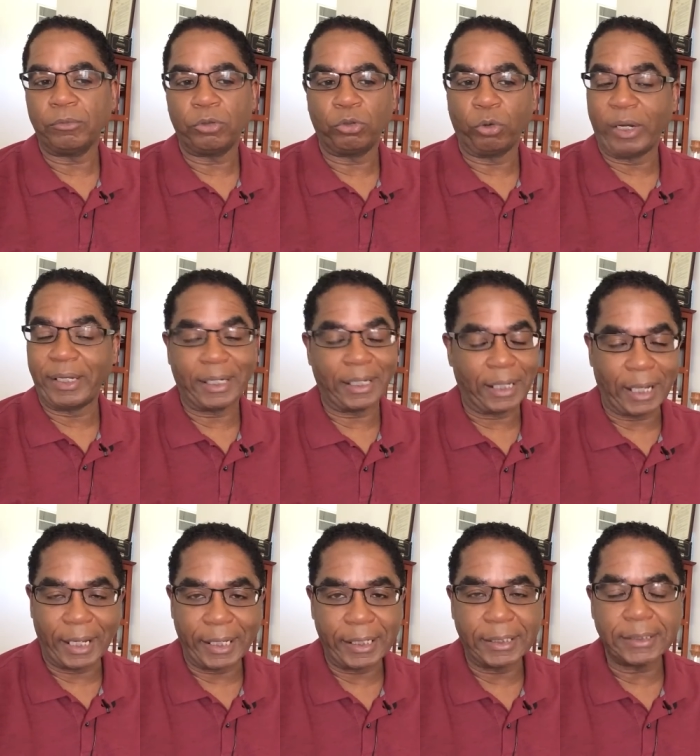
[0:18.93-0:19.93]
great
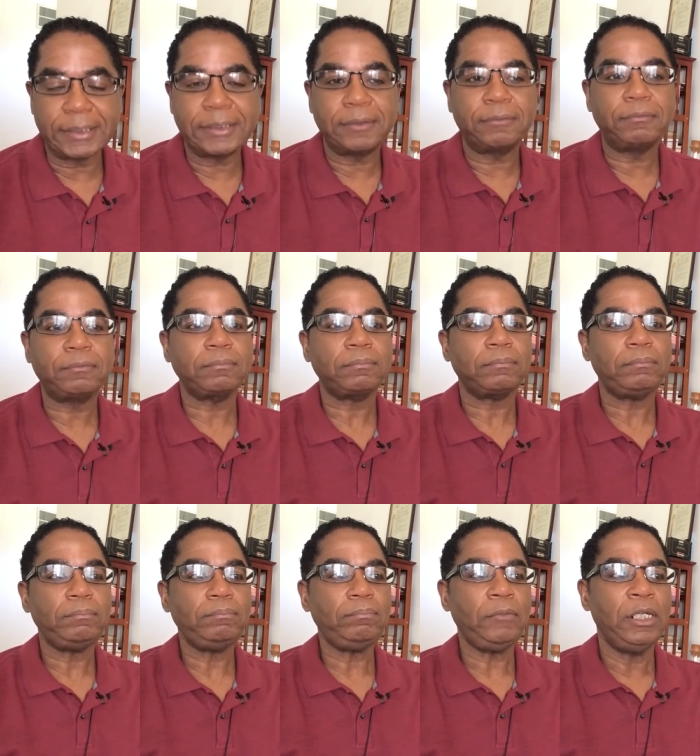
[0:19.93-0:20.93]
clients.
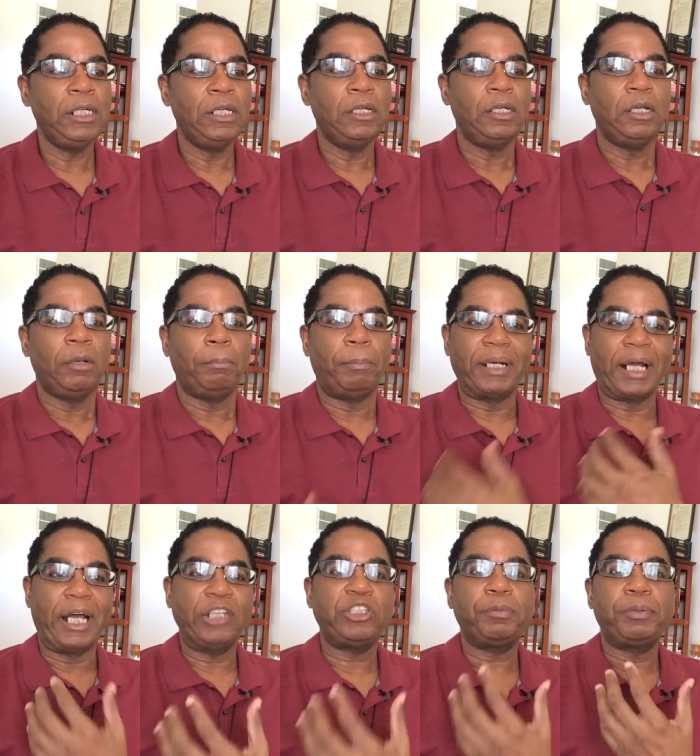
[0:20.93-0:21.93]
But
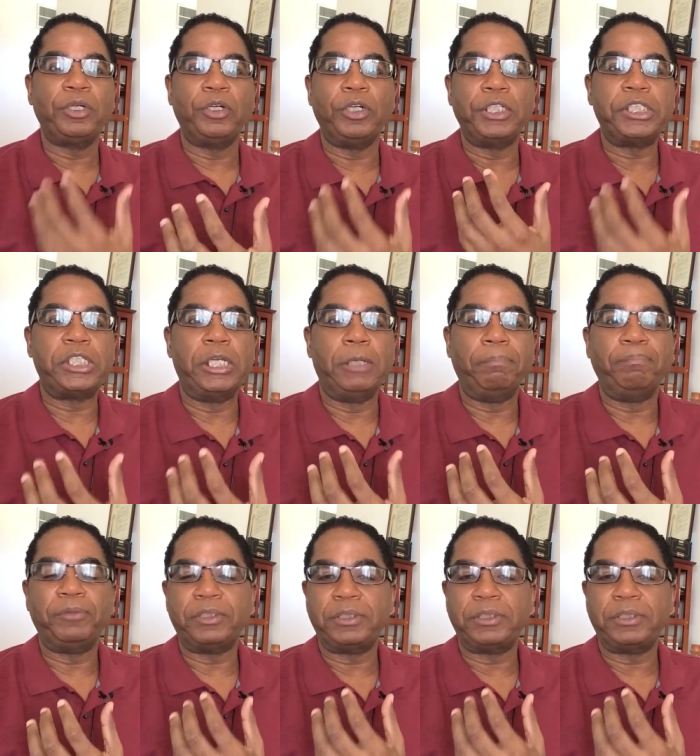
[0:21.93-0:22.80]
entrepreneurship